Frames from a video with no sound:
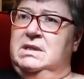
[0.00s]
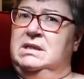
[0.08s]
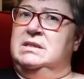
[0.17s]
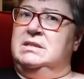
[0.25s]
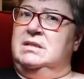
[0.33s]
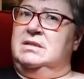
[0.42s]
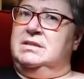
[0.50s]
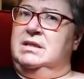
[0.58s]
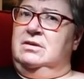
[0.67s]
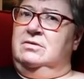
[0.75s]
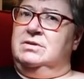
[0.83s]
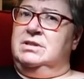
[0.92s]
and has
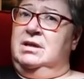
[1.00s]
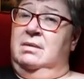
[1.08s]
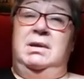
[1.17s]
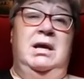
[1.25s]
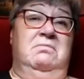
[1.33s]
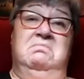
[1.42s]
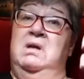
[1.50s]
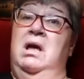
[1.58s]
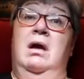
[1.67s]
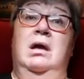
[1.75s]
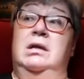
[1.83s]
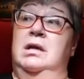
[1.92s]
lasted a long time. Now,
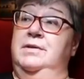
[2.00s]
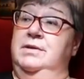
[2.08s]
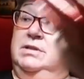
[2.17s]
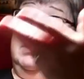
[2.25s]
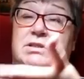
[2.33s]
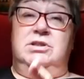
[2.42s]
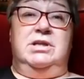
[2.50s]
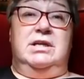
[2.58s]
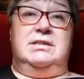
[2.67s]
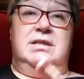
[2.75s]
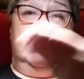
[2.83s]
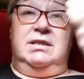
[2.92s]
nothing to
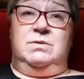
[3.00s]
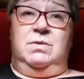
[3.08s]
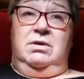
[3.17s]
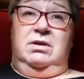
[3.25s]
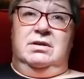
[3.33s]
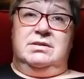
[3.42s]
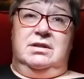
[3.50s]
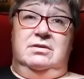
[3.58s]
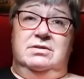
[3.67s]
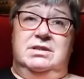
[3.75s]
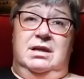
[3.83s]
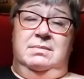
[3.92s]
suggest that this won't last a
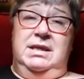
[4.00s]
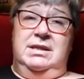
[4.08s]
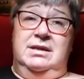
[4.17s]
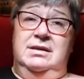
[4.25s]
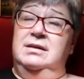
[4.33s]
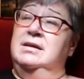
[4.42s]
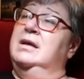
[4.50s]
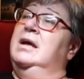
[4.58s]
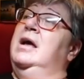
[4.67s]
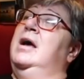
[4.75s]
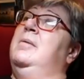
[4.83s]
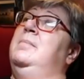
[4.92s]
long time either,
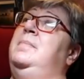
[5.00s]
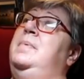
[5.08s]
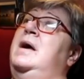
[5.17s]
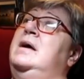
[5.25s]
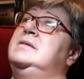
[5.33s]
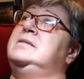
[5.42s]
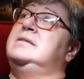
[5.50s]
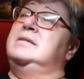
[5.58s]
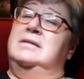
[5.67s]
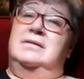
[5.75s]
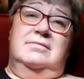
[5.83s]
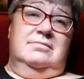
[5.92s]

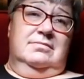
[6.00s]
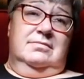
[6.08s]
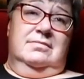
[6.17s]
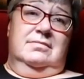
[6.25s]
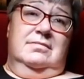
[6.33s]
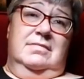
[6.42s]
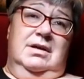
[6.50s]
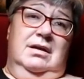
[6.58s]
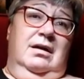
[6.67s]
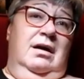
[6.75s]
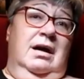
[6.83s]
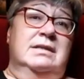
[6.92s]
but
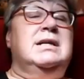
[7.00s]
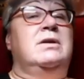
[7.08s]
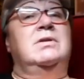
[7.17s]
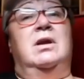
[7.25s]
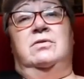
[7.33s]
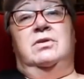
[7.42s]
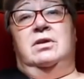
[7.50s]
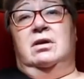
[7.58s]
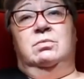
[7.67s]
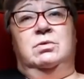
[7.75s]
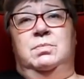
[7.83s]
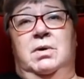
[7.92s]
I don't know that
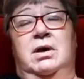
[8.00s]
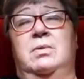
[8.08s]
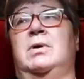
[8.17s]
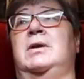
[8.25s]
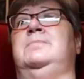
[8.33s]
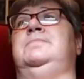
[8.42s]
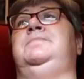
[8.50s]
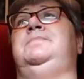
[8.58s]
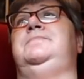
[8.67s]
I would buy one.